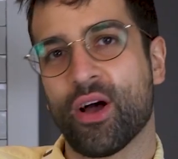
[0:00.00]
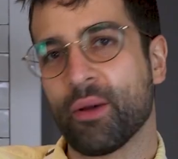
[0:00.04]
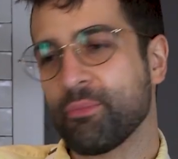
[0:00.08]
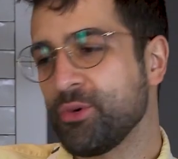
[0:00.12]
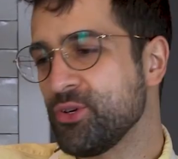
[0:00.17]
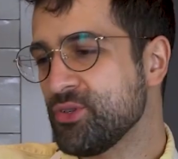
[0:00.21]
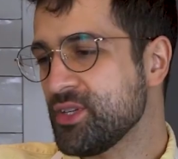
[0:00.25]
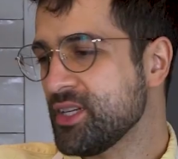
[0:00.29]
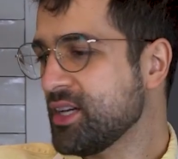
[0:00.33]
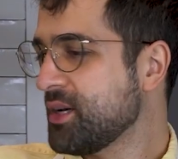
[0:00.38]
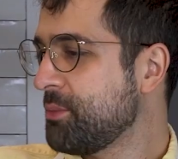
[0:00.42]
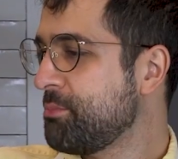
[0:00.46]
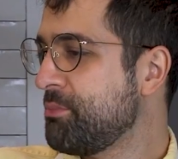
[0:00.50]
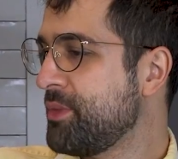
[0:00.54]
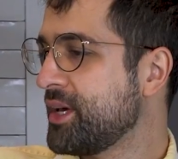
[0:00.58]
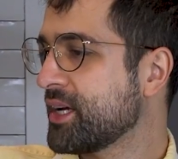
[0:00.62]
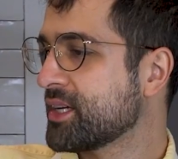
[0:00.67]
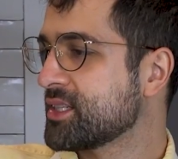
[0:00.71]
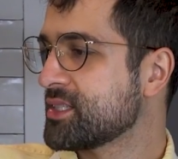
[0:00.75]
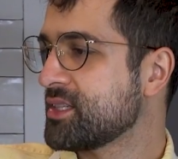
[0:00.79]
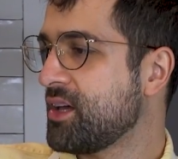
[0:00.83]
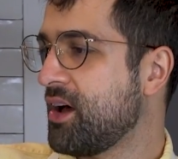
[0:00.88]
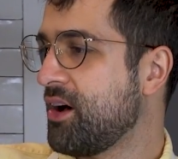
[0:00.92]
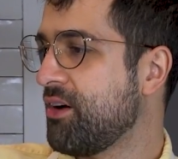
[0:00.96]
I'm using a
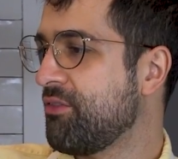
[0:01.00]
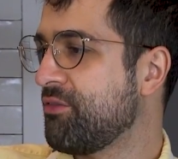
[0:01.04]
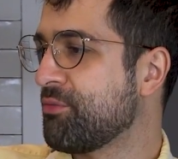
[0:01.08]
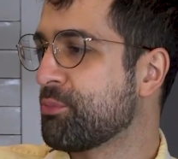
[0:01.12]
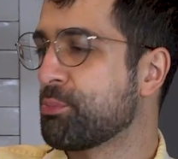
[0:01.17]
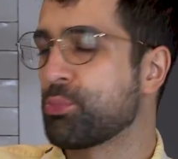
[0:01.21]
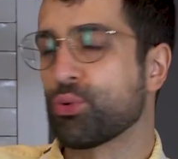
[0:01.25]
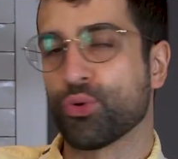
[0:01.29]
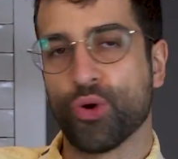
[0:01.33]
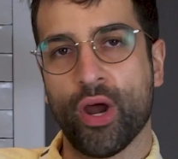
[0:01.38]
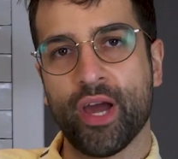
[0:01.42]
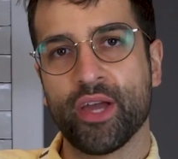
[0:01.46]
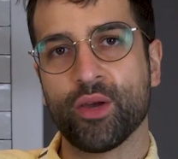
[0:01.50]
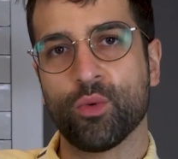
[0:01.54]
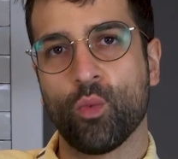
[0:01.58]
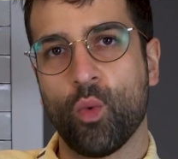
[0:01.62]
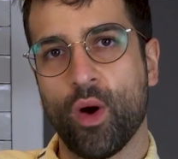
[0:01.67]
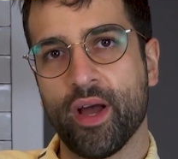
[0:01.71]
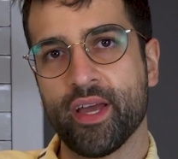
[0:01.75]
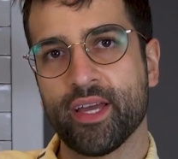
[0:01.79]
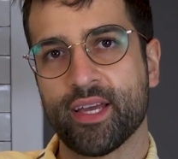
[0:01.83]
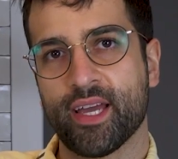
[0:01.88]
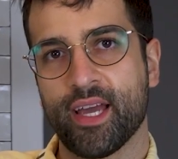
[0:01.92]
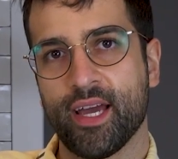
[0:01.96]
mix of bright
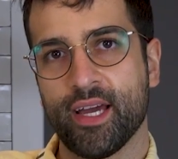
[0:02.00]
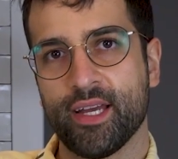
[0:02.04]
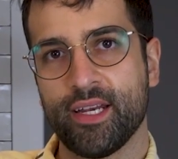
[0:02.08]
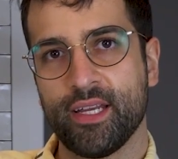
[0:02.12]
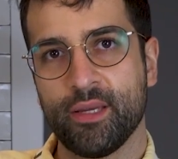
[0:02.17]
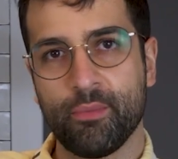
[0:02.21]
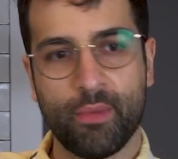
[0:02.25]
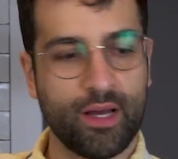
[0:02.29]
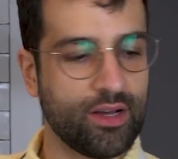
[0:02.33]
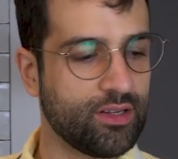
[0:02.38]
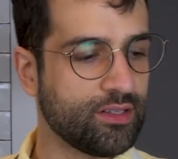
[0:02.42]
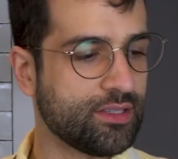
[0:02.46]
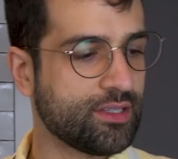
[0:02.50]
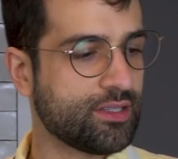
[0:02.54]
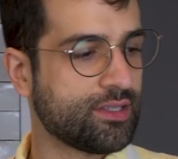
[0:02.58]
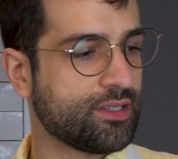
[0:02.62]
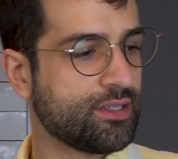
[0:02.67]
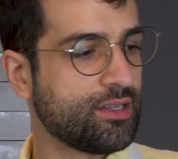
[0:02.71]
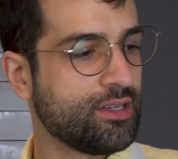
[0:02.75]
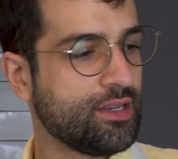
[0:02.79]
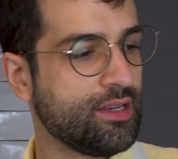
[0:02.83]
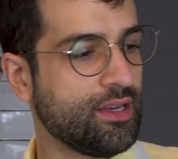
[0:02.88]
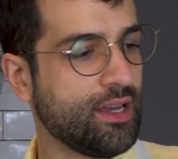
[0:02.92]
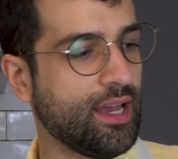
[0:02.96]
white candy melts
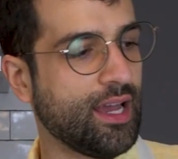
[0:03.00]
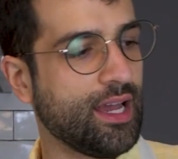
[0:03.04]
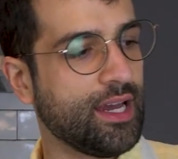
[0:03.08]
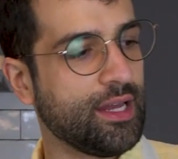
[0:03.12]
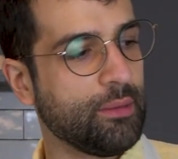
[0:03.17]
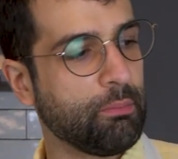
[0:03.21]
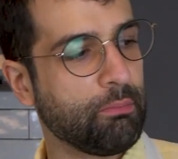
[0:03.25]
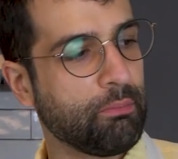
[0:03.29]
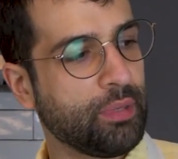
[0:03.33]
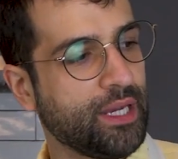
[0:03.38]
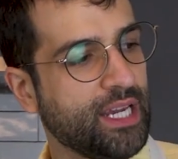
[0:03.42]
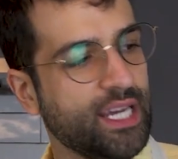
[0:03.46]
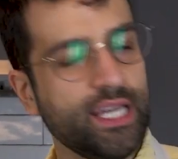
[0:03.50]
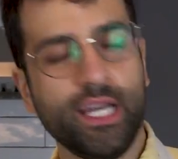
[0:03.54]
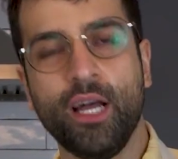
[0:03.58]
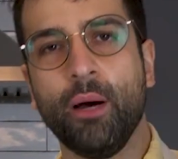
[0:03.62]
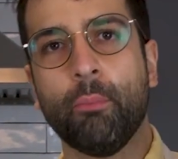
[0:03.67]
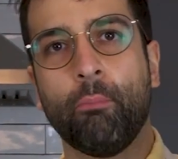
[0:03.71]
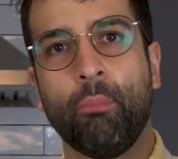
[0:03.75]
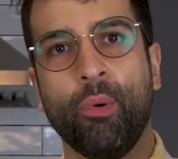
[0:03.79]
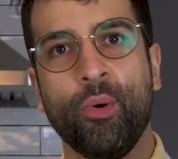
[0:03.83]
and peanut